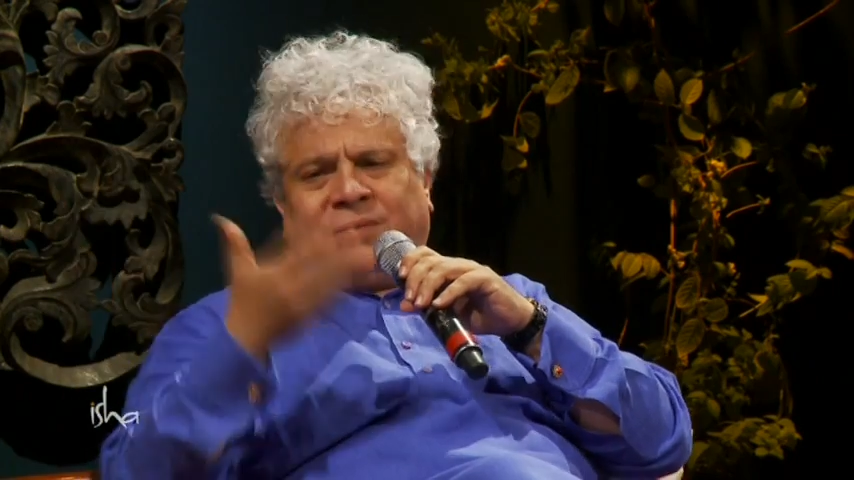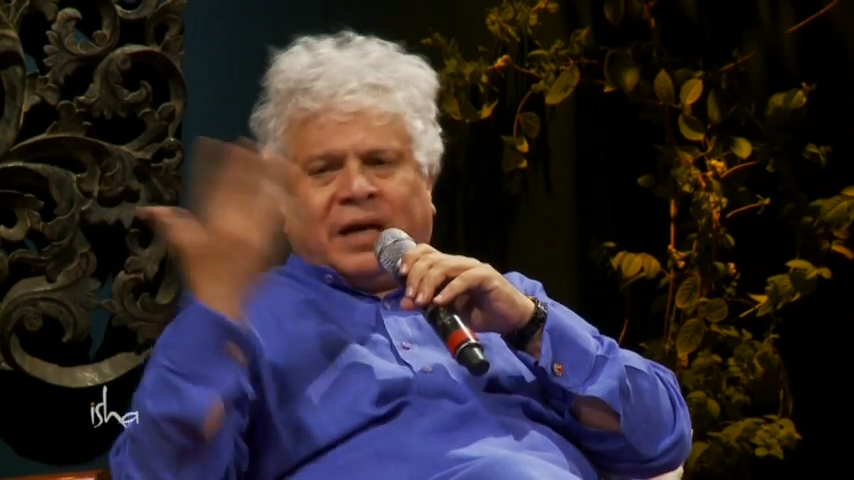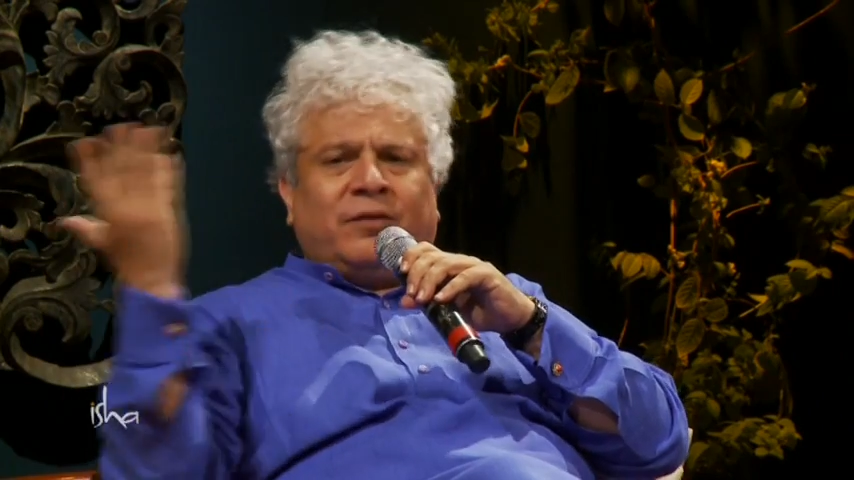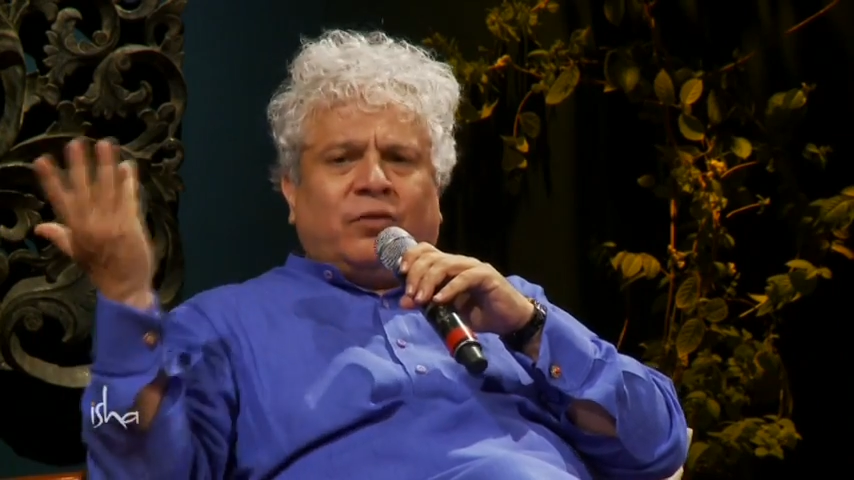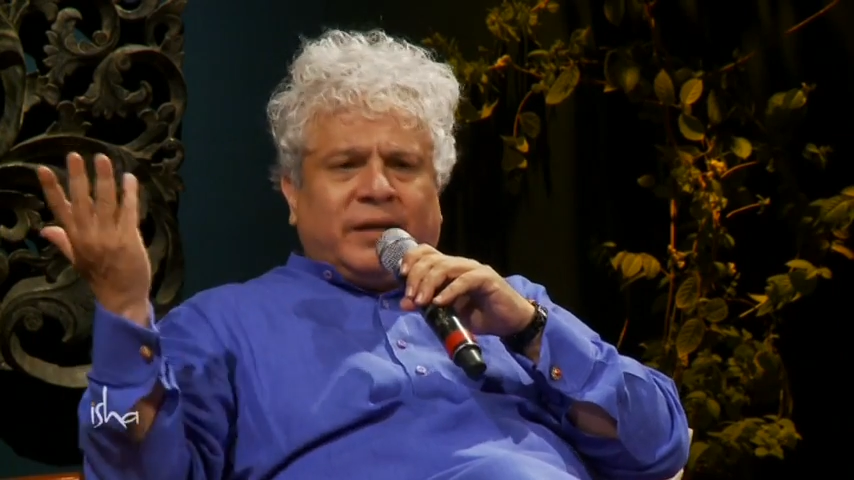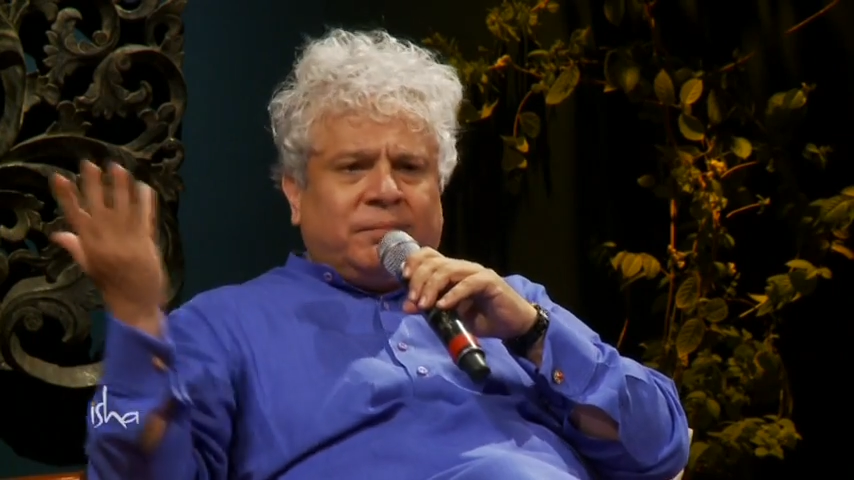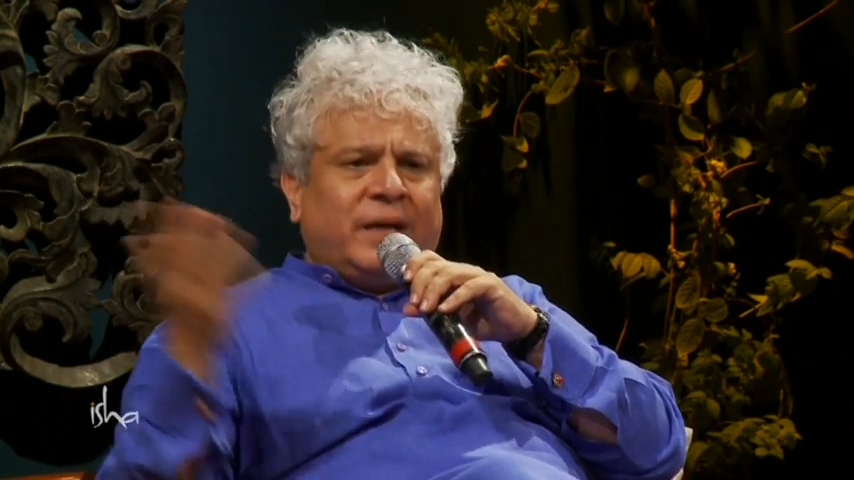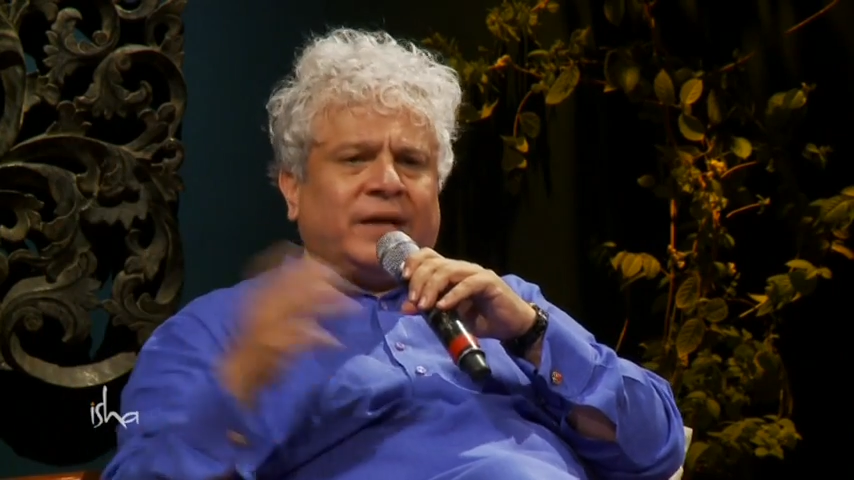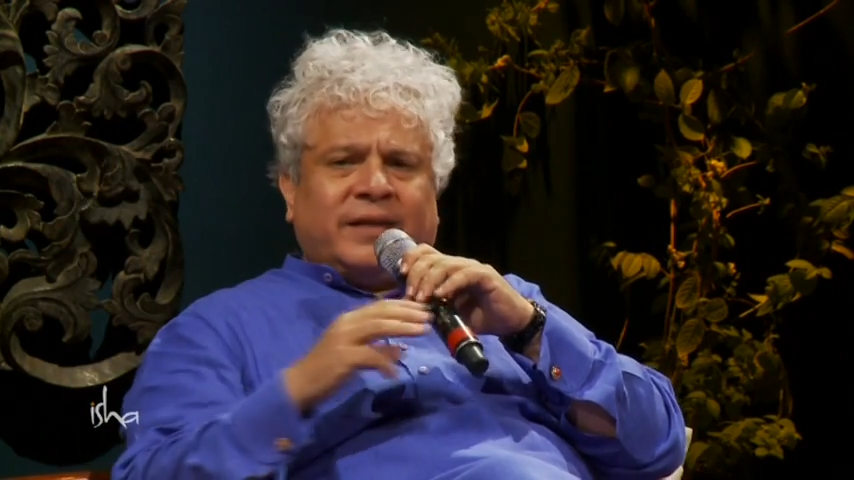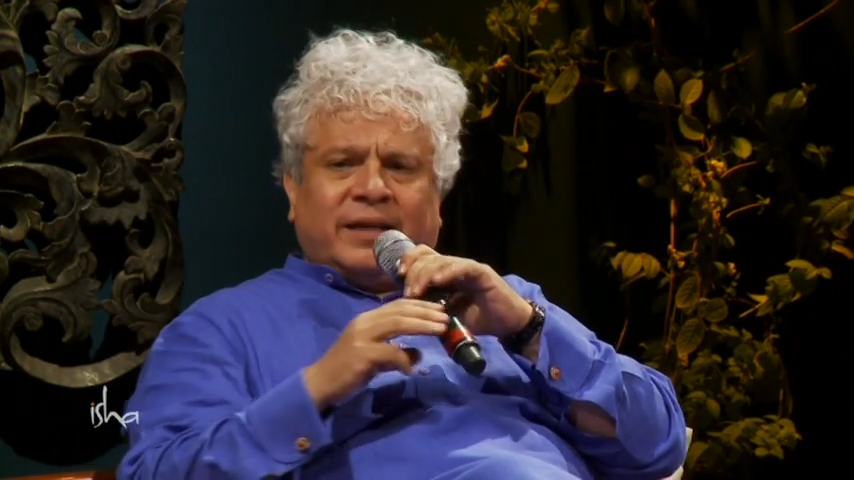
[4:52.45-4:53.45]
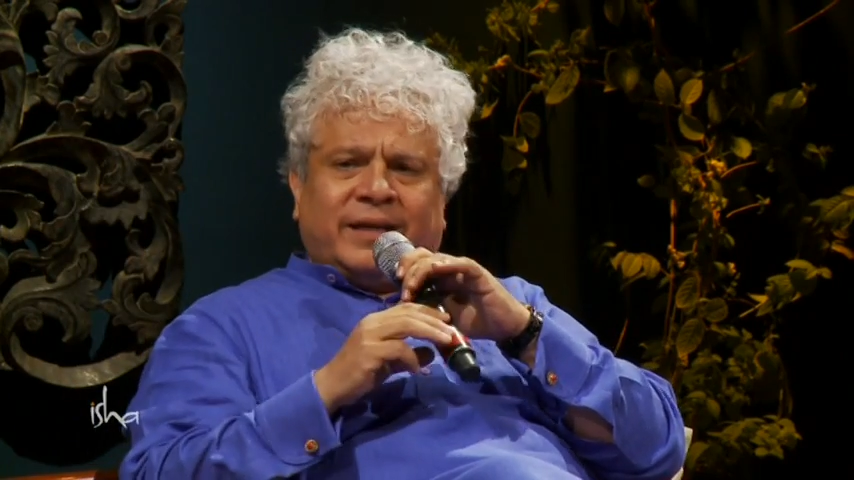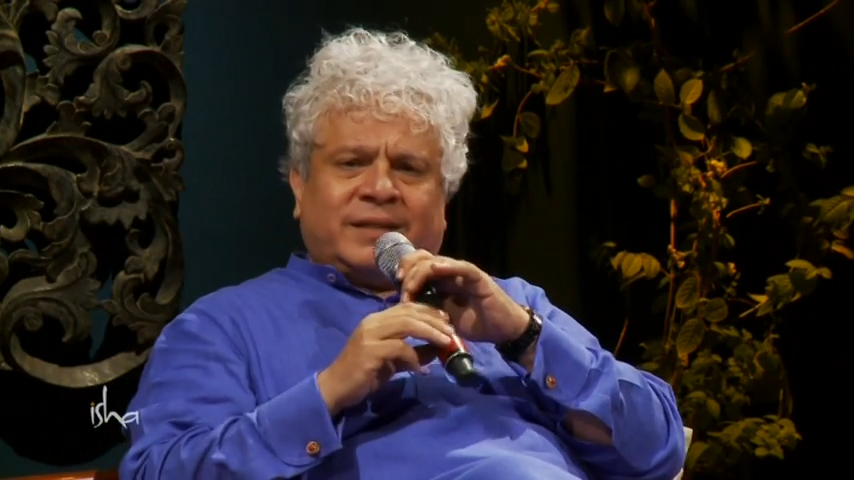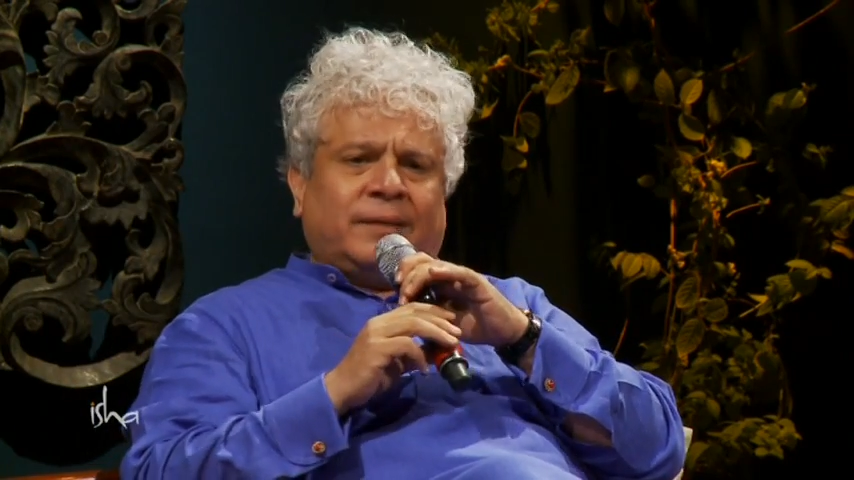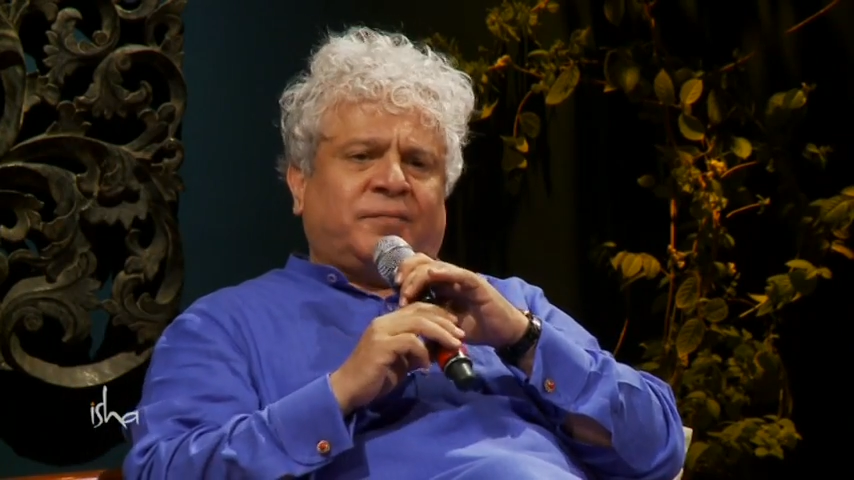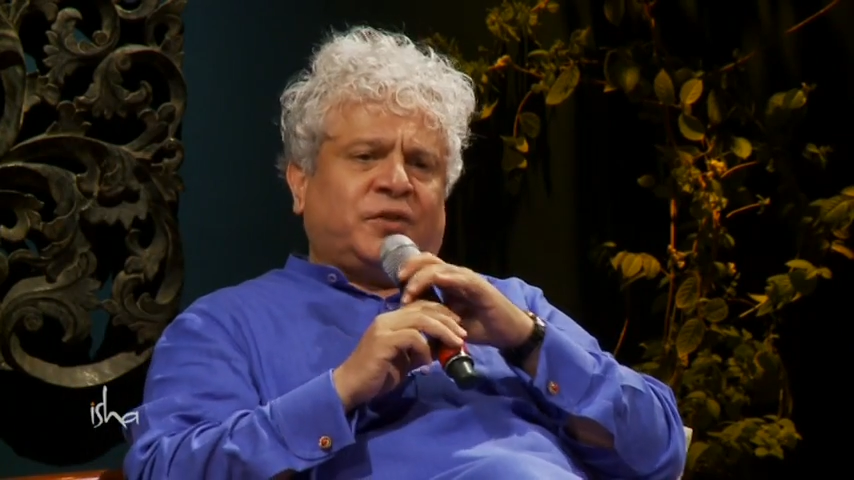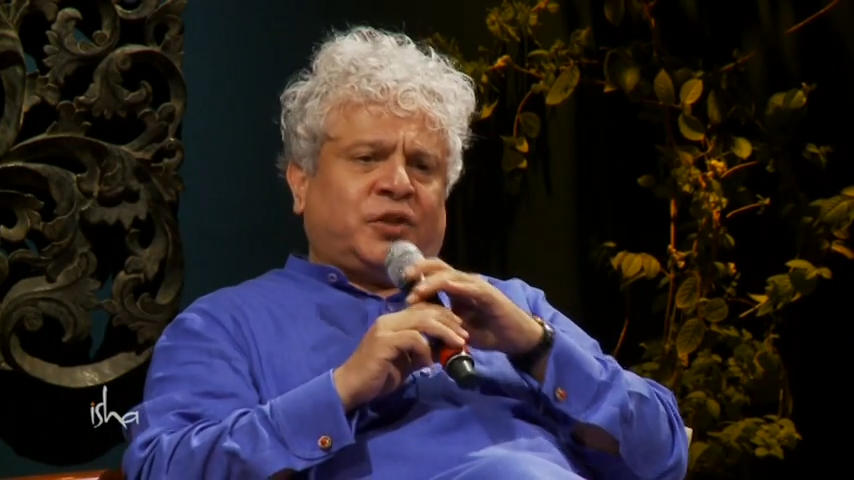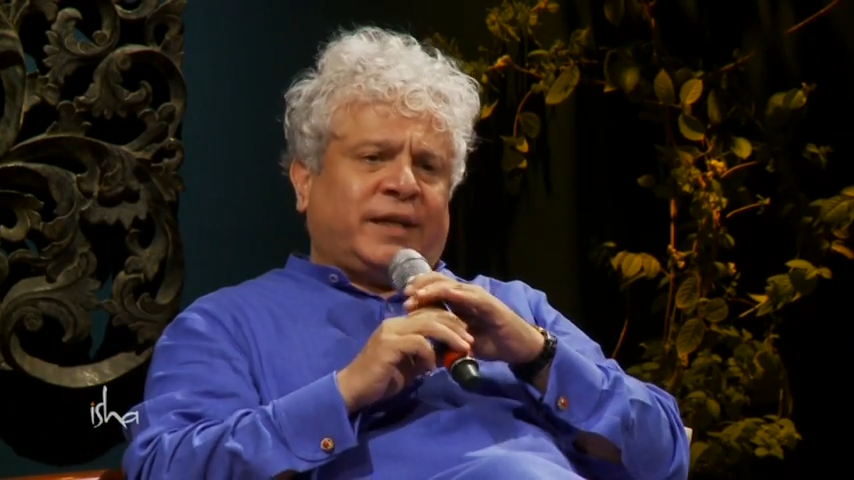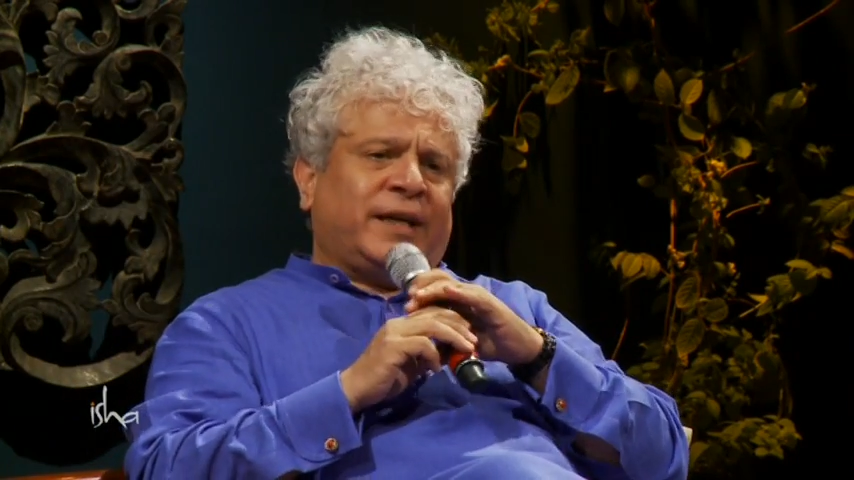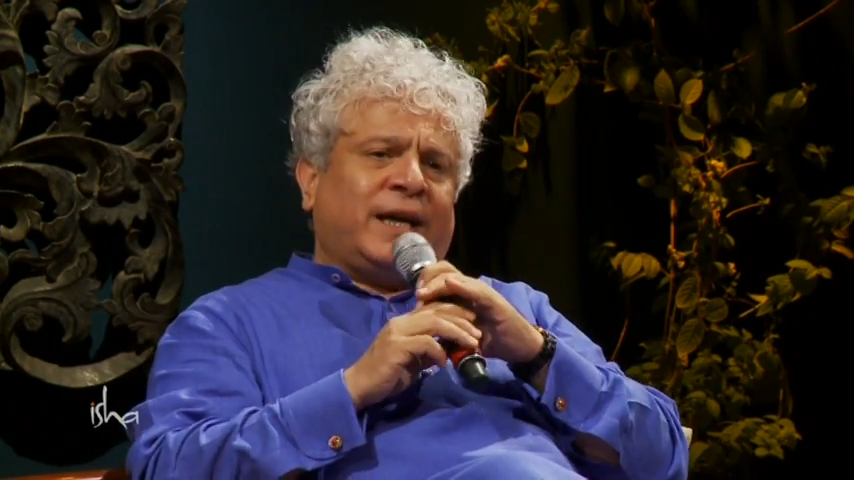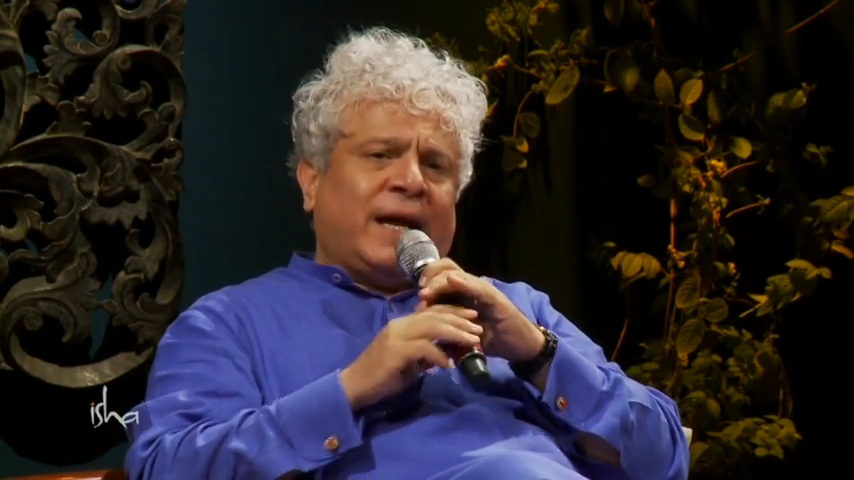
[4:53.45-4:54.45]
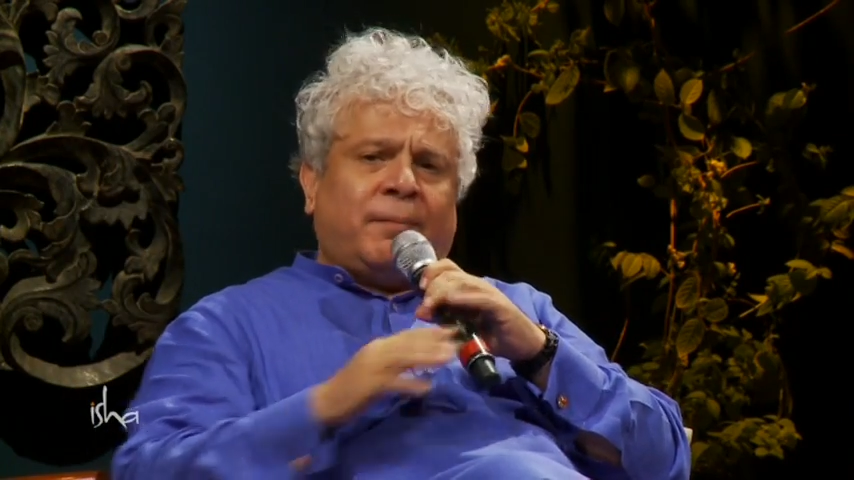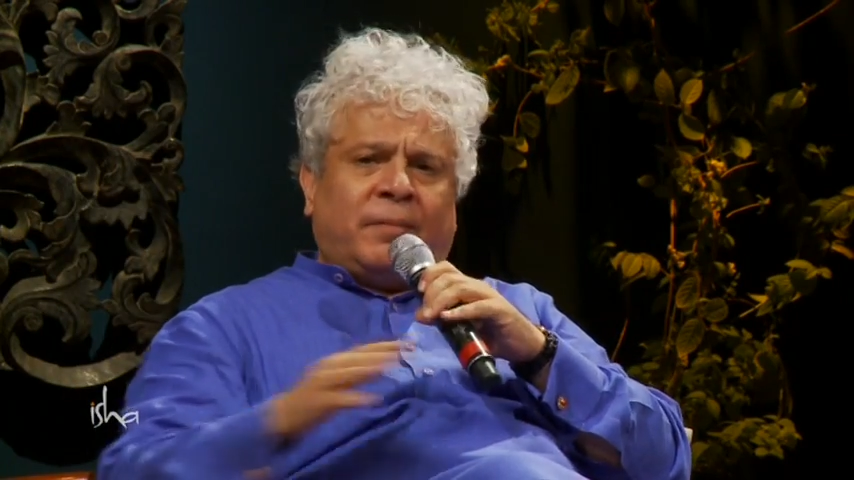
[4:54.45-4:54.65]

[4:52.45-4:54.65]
I don't eat anything except for chicken and lamb,